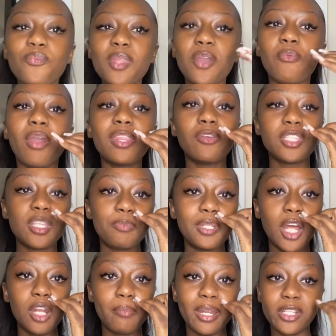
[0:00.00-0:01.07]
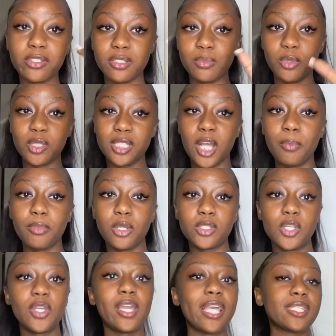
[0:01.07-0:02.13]
write the recipe down in my description box down below
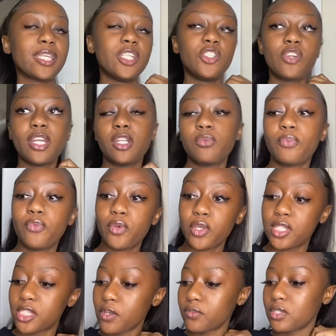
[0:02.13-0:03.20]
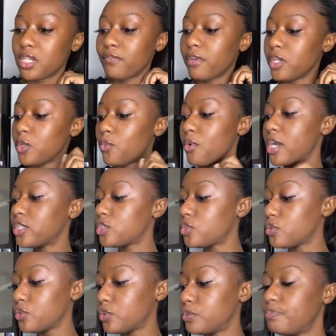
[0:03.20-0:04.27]
so you guys can try it out for yourselves whenever you want
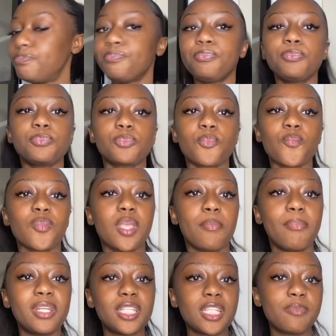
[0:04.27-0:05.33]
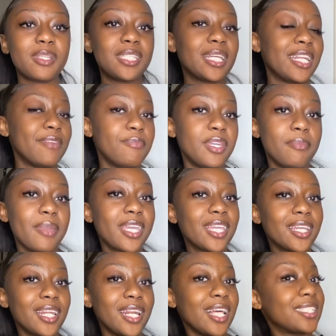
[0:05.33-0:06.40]
to. But just basically me
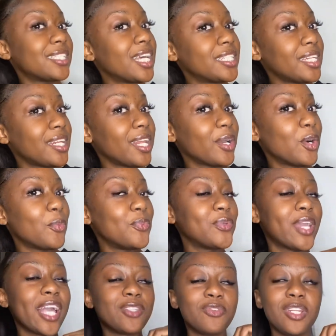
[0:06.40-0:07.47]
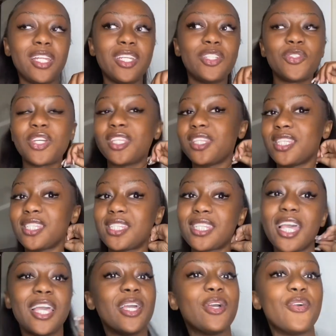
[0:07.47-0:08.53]
making a lasagna, and I hope you guys really enjoyed
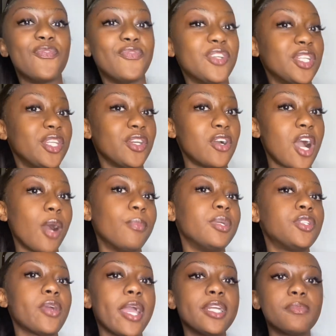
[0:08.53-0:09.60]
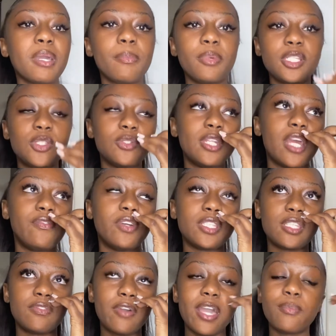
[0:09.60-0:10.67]
this video. I'll be trying my best to
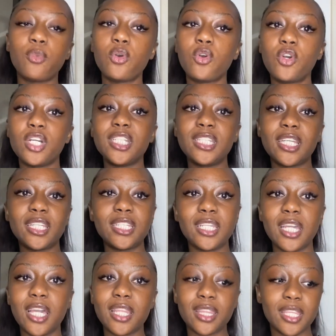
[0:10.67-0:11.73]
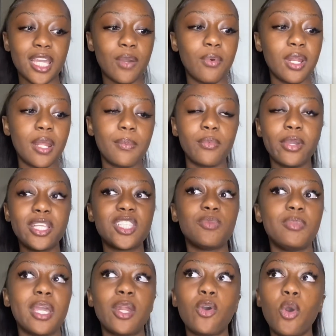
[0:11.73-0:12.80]
diversify more content here and there while I'm going to
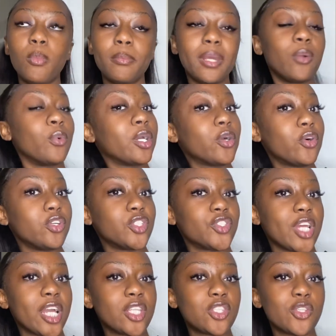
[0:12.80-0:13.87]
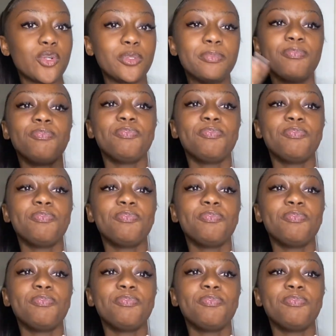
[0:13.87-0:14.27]
be at home on my work contract. So